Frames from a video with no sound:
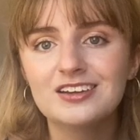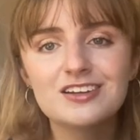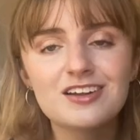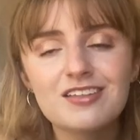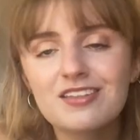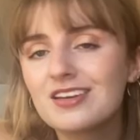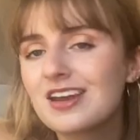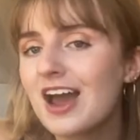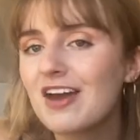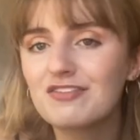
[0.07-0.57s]

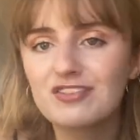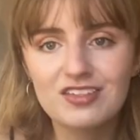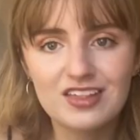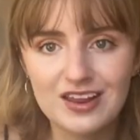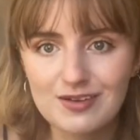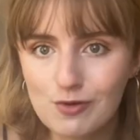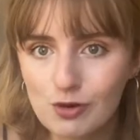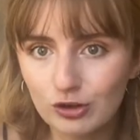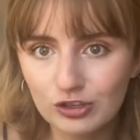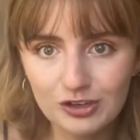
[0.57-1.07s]
doesn't have the same
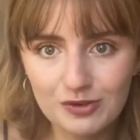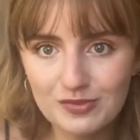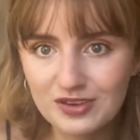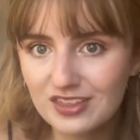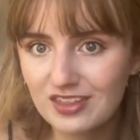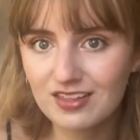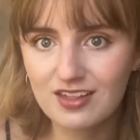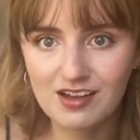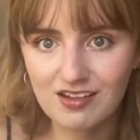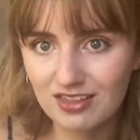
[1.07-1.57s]
hold on me
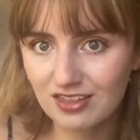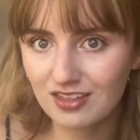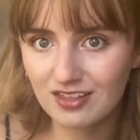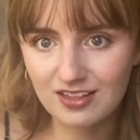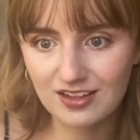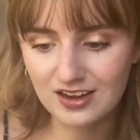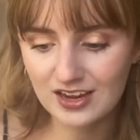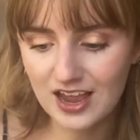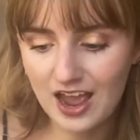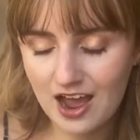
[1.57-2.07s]
that Sex and the
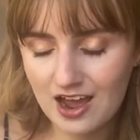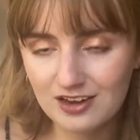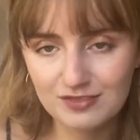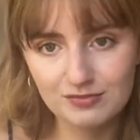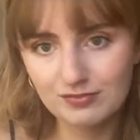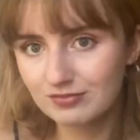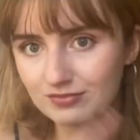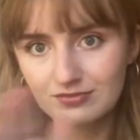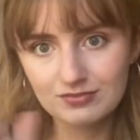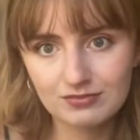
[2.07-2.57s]
City had.
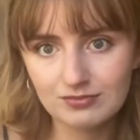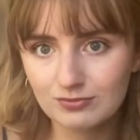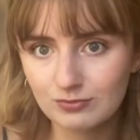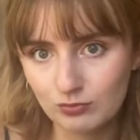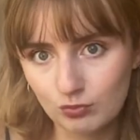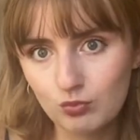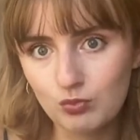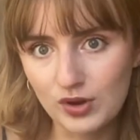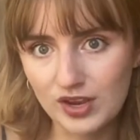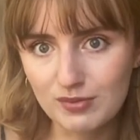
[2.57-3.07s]

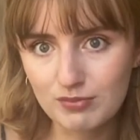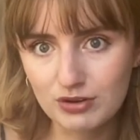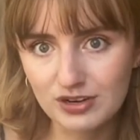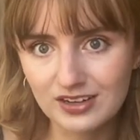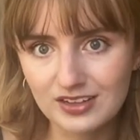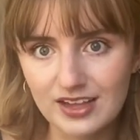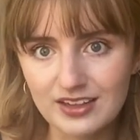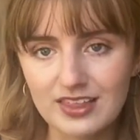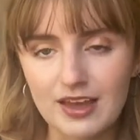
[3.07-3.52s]
We can put it like